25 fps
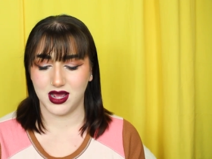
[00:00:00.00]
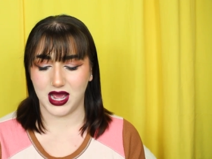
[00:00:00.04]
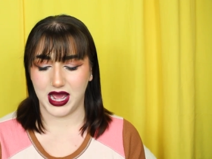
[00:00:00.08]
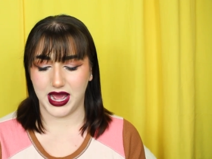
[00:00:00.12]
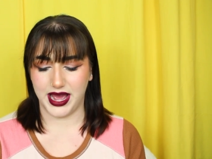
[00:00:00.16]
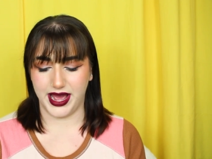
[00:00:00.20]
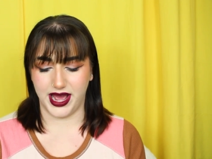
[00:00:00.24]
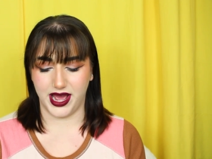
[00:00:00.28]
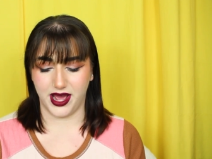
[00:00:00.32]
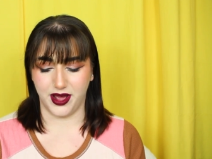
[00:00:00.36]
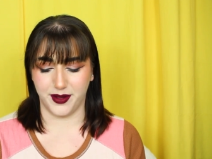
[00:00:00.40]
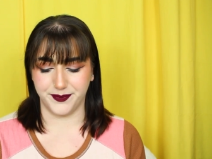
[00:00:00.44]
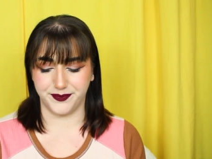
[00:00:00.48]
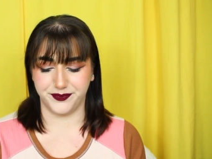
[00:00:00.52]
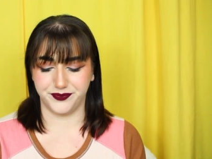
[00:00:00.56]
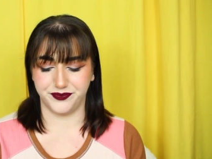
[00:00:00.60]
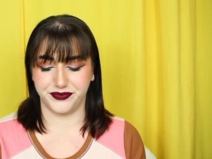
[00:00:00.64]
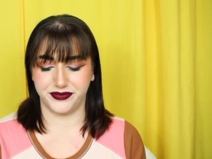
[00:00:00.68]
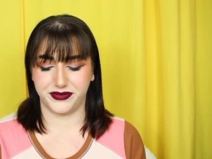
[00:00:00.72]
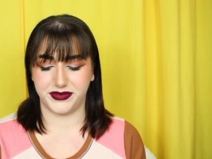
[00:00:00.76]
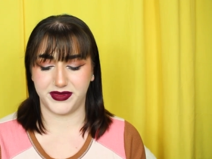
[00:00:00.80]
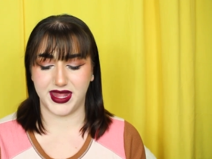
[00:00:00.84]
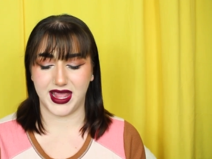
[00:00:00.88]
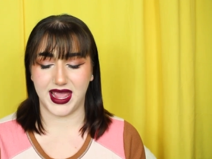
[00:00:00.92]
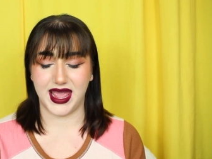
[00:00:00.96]

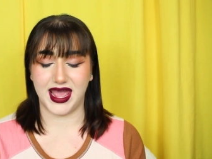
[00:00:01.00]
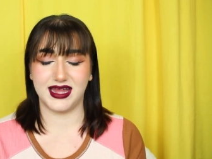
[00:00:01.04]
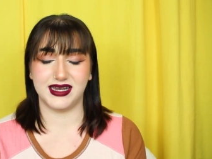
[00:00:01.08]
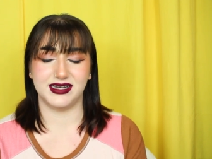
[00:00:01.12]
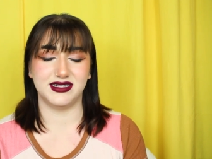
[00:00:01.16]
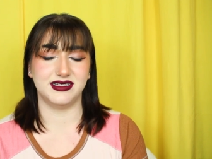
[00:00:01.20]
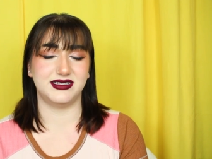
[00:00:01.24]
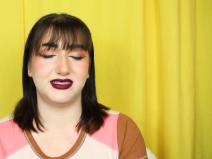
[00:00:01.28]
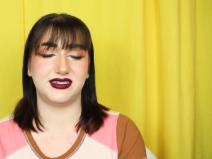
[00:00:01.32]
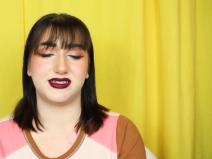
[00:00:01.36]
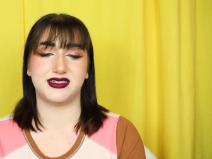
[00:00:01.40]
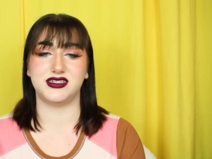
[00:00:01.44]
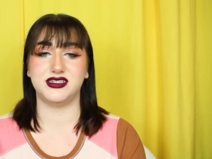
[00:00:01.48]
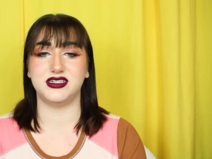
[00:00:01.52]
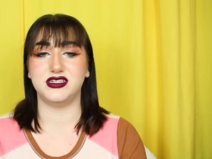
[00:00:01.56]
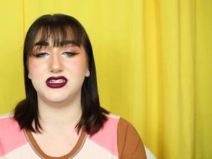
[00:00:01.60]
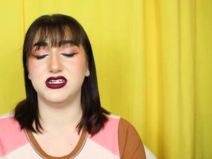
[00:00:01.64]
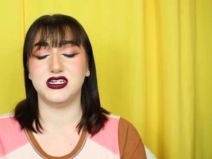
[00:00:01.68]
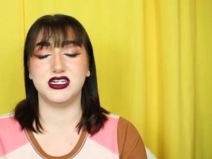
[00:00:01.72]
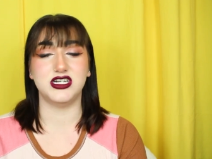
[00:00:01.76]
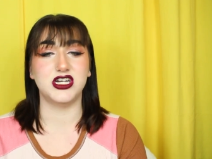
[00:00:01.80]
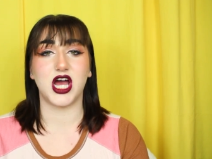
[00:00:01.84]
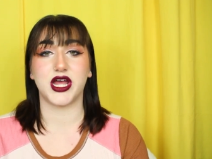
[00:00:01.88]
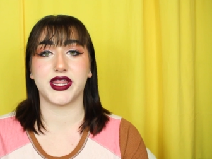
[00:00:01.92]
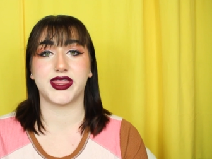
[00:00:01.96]
Um, and
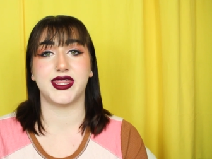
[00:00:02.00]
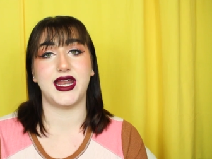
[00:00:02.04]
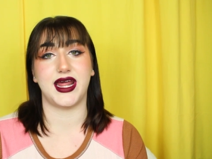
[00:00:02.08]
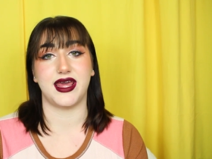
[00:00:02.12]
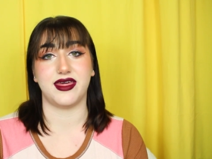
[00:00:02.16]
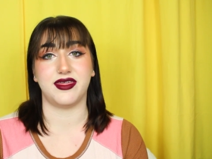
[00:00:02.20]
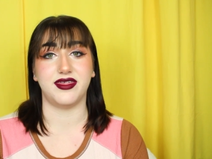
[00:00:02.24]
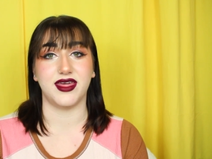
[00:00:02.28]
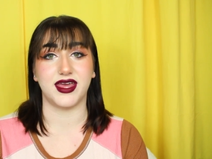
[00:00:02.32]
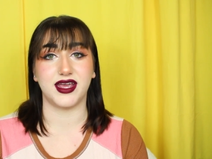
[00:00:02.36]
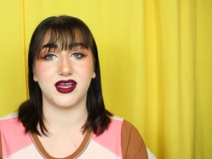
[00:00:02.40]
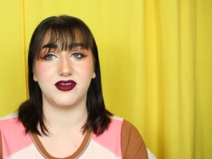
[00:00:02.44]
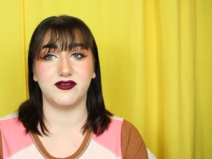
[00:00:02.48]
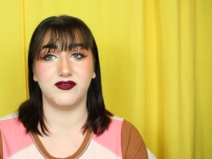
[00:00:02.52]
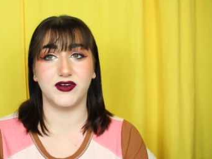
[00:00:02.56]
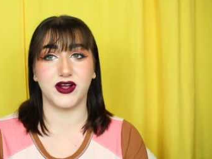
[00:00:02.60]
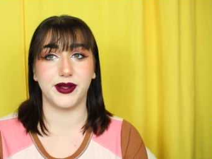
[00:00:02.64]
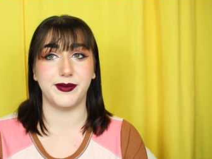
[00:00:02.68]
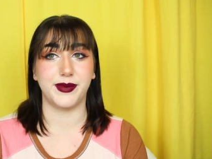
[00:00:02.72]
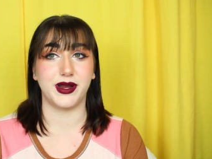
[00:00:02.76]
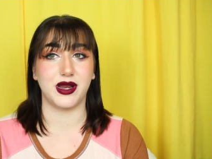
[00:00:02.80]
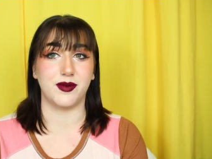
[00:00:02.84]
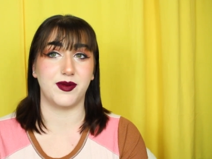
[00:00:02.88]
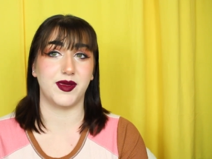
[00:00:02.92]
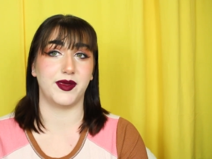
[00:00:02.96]
not that I think
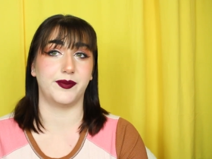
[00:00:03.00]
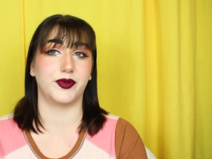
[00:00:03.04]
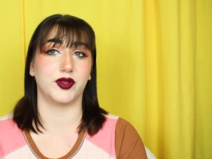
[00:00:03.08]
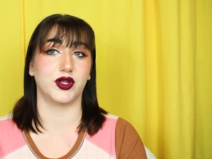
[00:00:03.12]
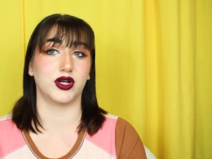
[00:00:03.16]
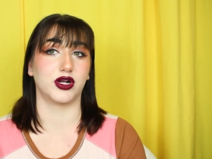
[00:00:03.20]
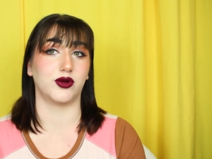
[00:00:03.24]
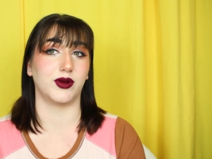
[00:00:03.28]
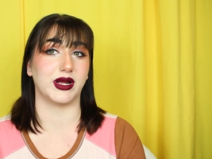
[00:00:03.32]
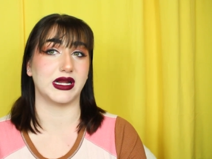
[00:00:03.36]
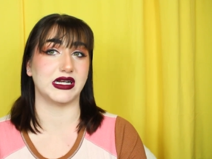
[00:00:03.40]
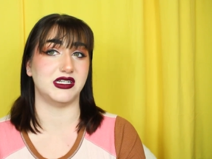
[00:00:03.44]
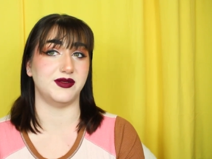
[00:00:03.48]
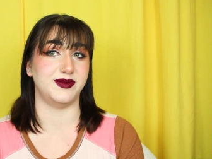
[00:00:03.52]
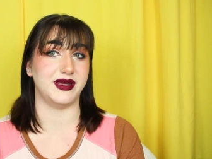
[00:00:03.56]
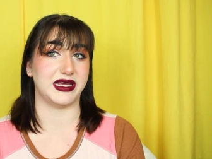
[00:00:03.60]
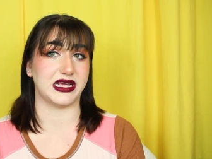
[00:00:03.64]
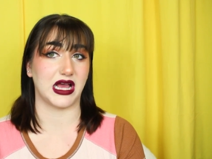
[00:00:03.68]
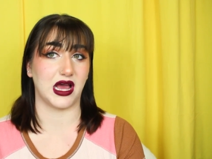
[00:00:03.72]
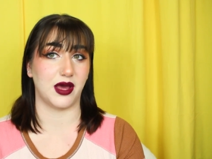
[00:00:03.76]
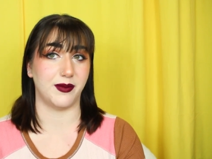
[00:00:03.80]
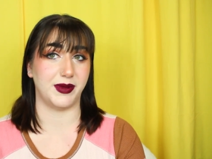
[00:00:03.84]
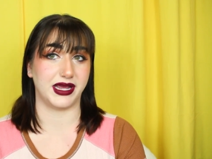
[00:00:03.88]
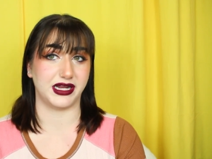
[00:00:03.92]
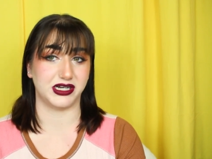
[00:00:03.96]
very many people are going to be
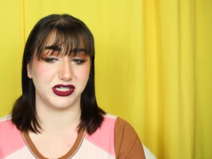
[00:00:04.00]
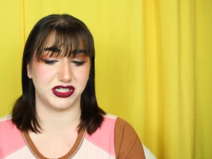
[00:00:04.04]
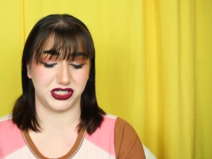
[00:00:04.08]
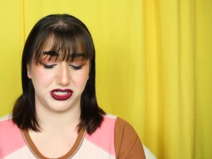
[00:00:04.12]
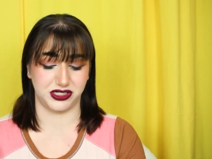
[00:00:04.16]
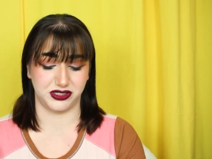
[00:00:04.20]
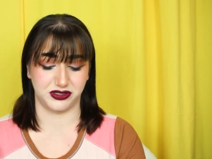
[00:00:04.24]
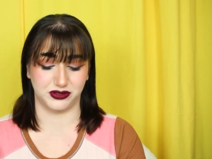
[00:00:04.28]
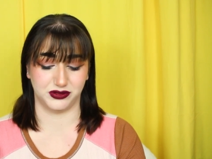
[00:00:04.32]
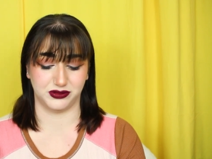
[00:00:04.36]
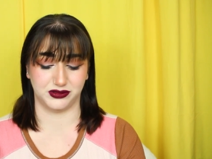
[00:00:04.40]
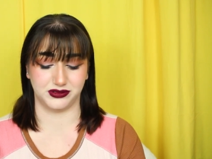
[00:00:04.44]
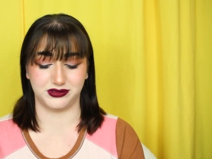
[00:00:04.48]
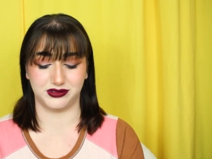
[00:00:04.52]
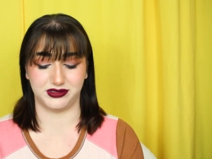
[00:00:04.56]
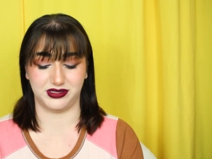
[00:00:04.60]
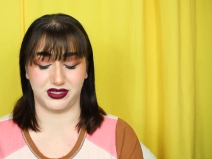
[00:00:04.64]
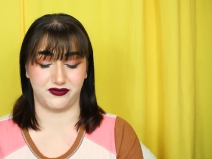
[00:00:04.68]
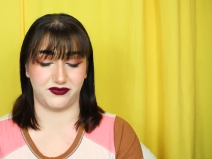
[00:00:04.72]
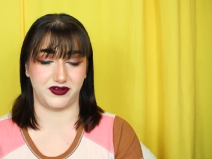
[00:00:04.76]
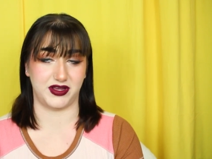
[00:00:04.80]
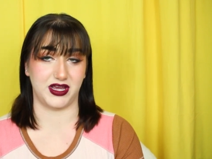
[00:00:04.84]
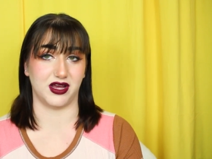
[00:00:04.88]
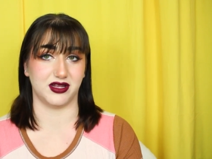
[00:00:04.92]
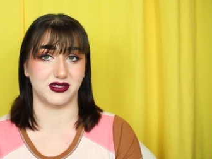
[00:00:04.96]
coming to
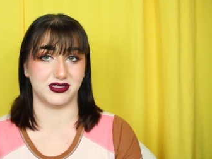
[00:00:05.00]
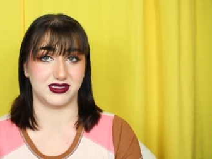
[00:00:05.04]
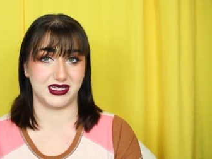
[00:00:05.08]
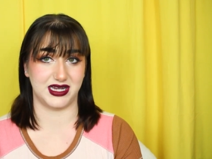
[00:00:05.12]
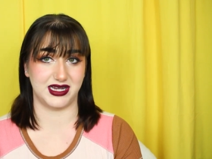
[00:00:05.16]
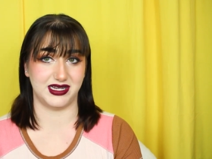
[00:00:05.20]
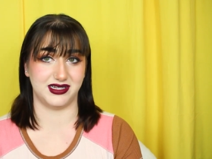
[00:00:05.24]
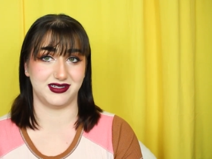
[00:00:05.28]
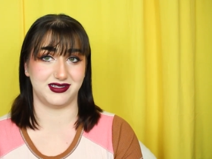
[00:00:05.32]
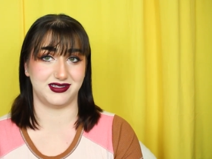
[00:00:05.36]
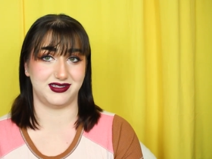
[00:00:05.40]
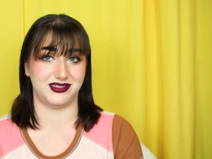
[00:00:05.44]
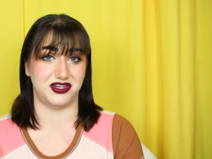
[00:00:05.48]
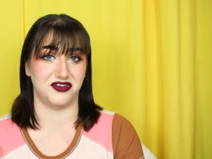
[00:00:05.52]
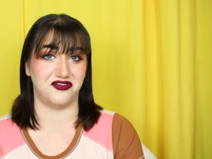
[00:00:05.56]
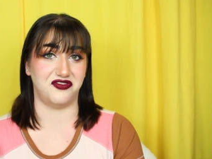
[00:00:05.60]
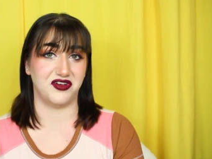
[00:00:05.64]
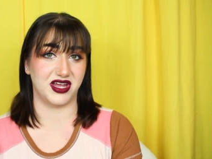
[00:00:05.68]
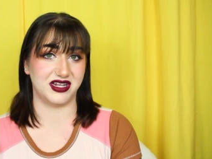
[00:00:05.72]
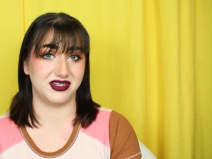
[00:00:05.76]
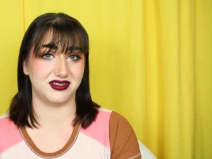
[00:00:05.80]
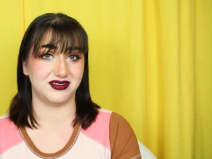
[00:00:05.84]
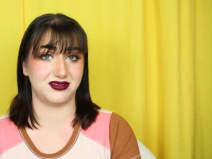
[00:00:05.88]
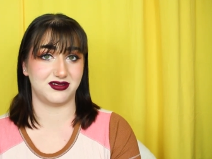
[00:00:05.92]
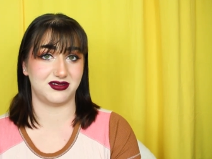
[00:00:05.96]
the fiance's
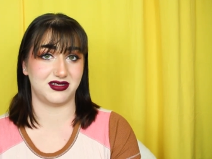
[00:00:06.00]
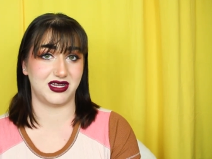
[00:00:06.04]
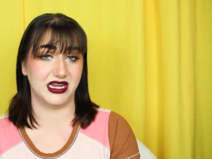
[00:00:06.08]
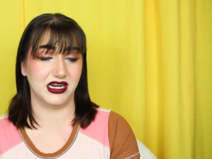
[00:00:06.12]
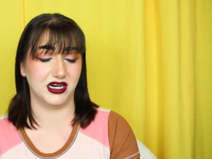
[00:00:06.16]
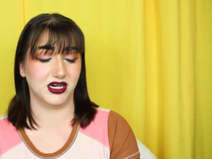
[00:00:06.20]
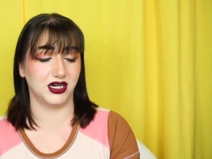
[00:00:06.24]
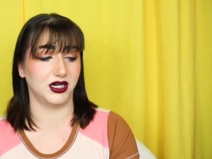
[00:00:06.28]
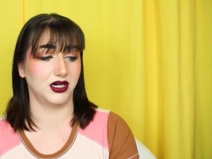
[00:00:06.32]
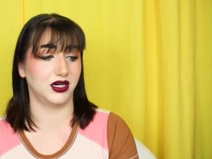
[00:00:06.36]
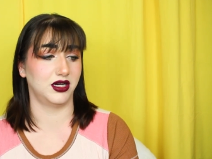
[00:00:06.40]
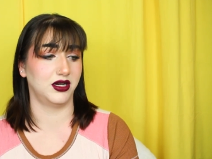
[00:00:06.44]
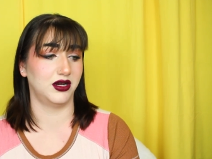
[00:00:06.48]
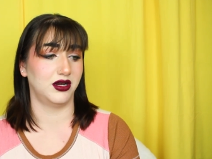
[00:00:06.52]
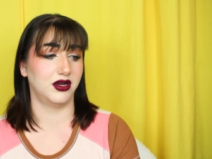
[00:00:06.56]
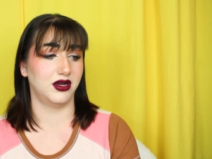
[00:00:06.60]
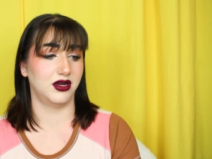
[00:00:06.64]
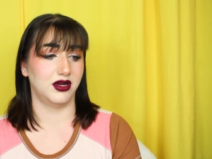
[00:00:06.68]
defense here,